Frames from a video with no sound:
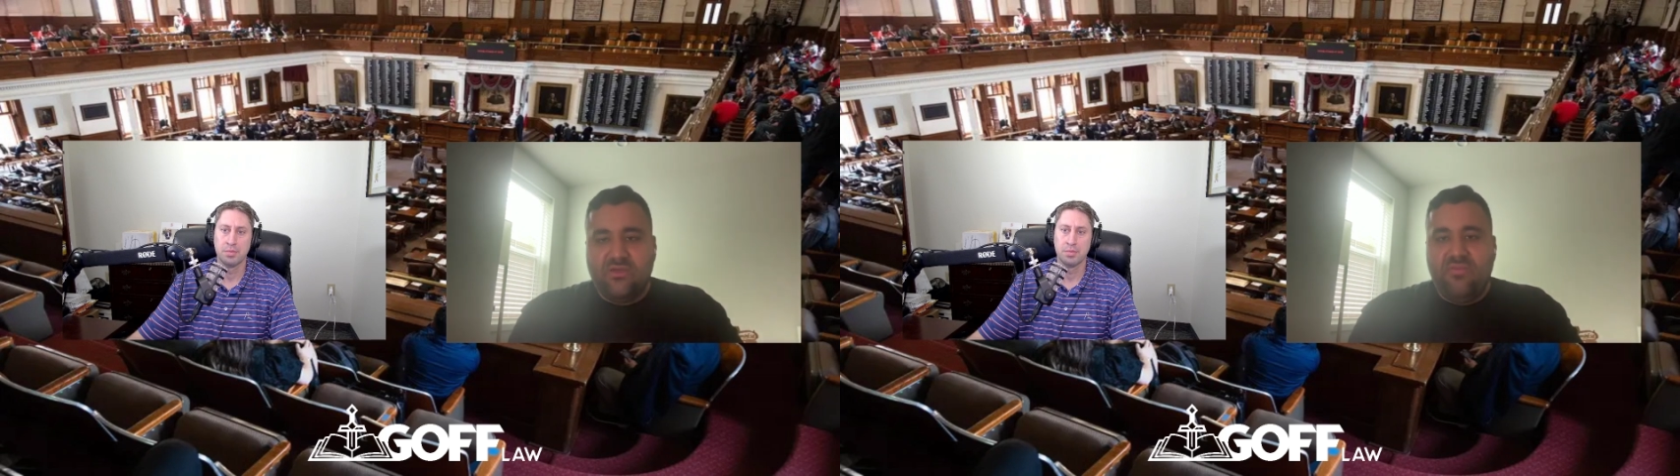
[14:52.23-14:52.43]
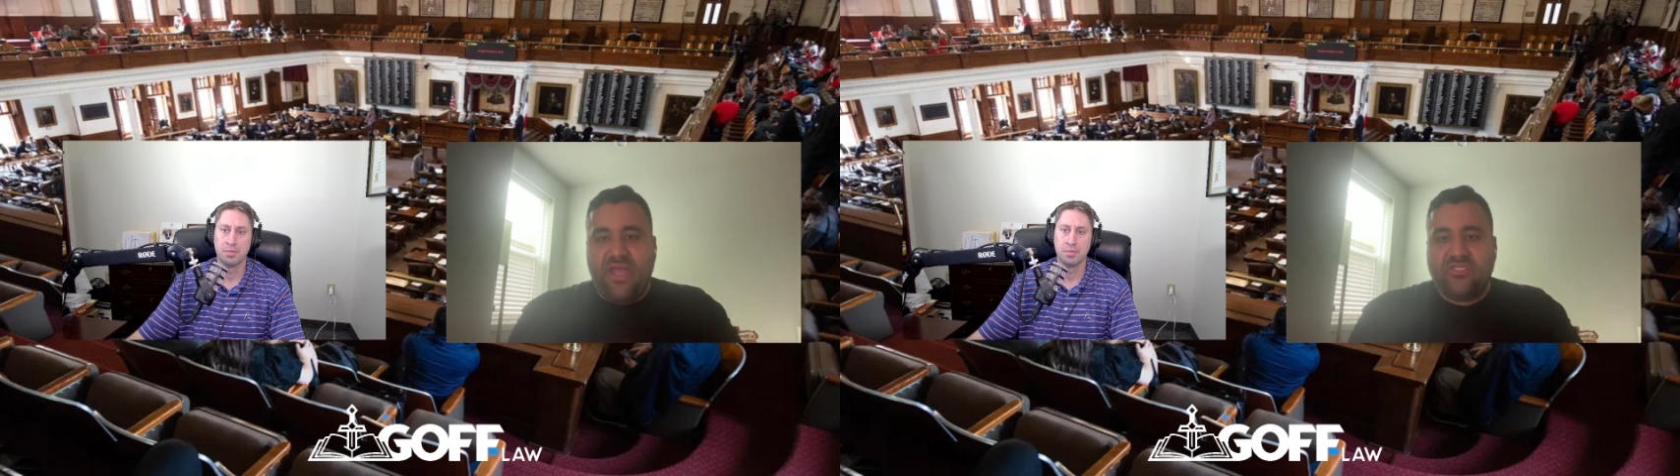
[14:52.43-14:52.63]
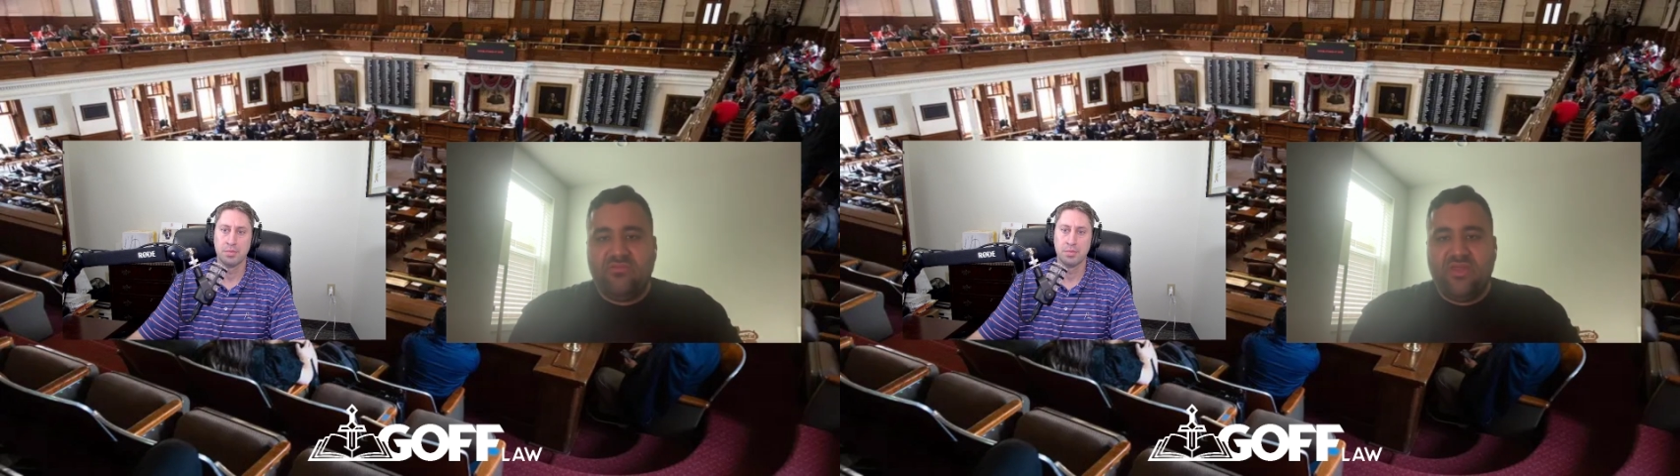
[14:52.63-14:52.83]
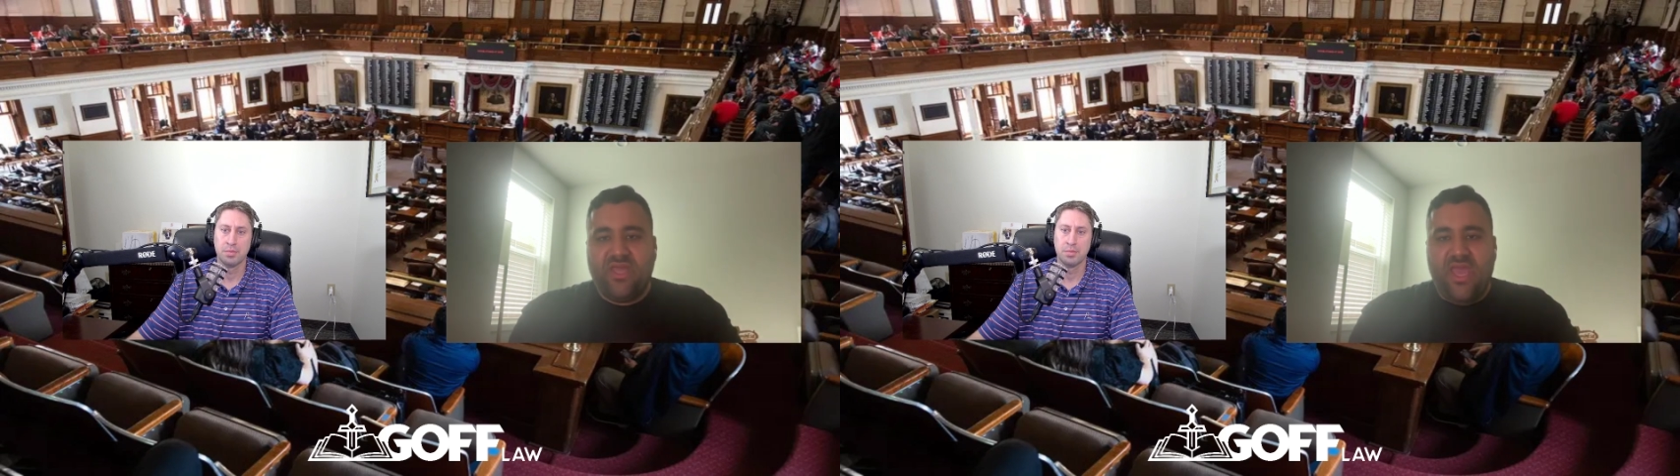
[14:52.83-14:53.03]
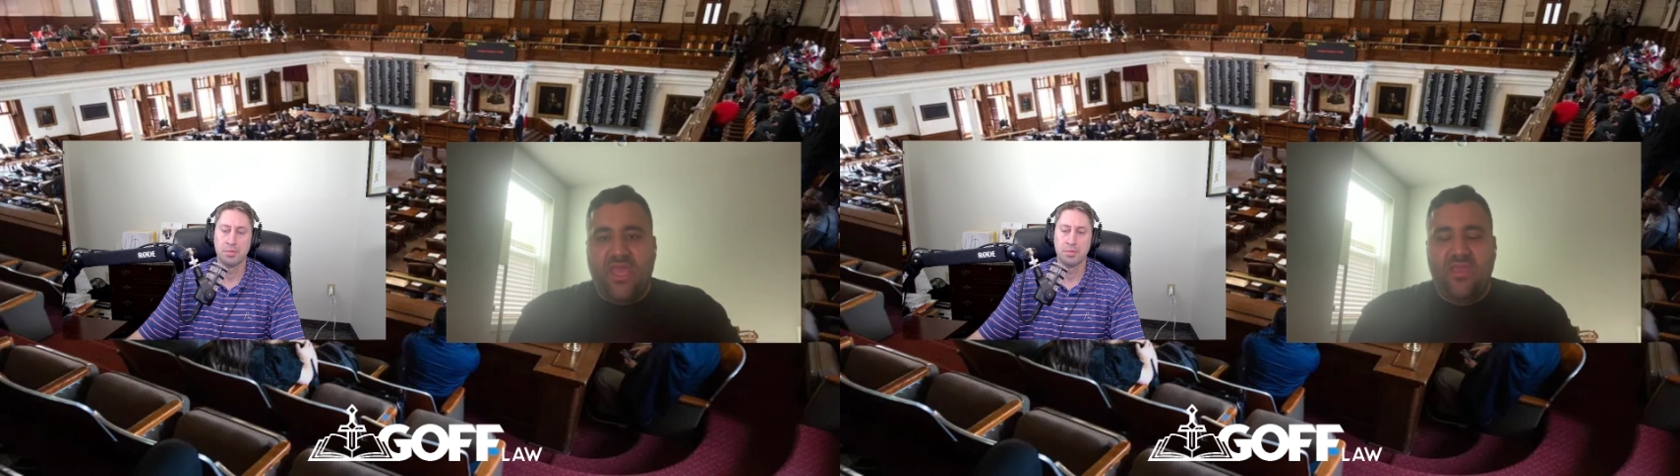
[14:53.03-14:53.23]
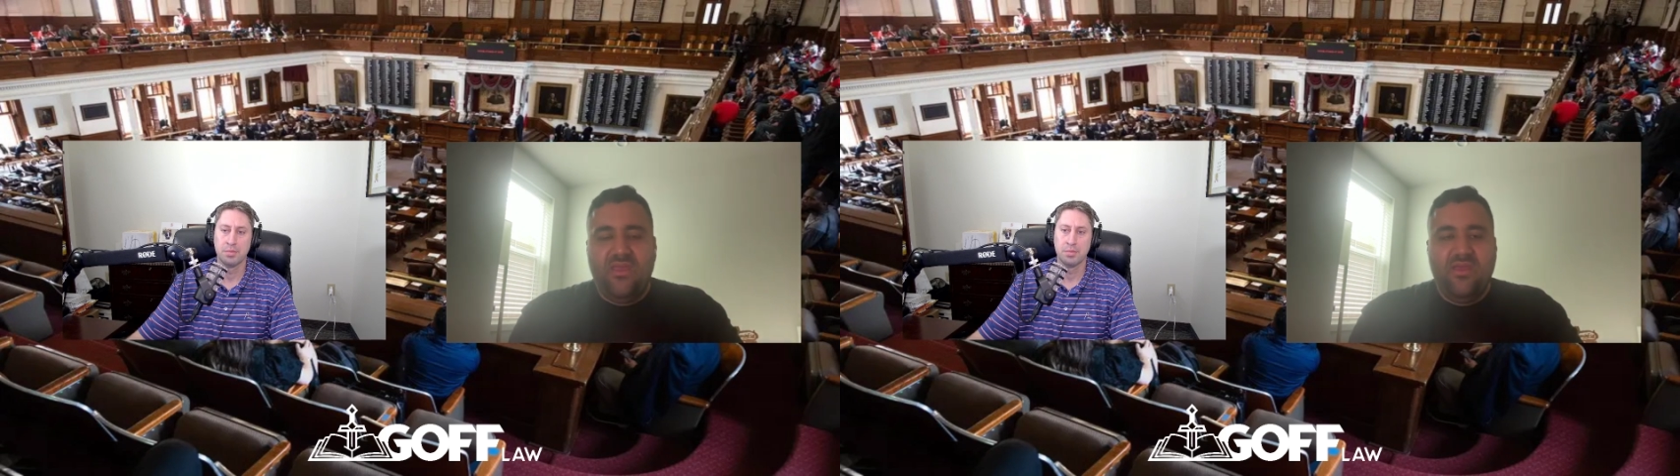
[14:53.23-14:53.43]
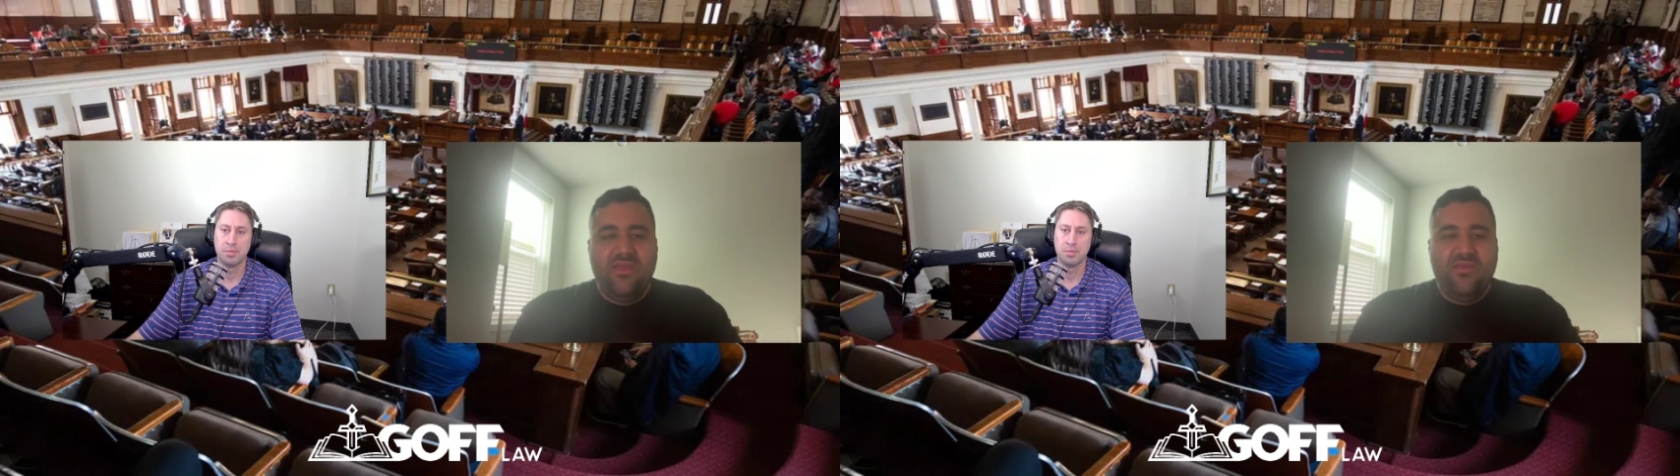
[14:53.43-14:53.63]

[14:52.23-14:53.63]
So imagine being like, hey,